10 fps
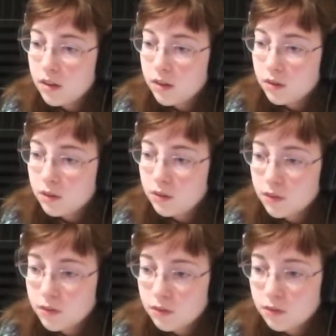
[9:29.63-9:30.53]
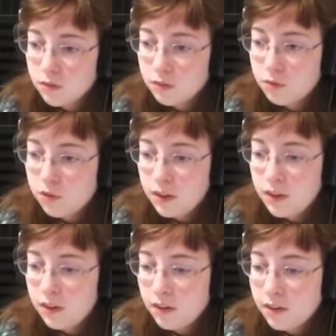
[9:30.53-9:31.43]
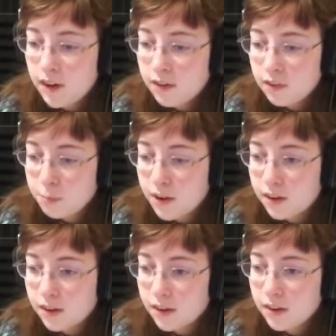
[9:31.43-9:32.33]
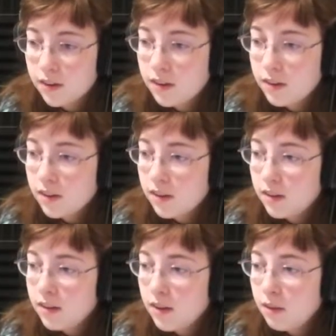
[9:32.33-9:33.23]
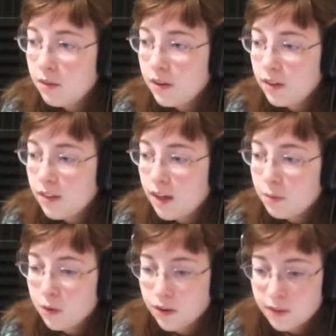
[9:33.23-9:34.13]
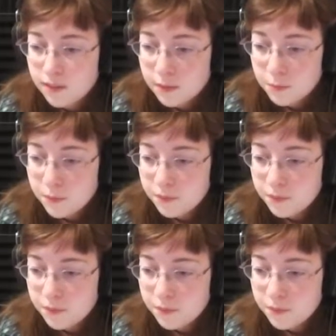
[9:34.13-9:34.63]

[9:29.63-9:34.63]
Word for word: Oh, there's a singular glass spider. Not really that worrisome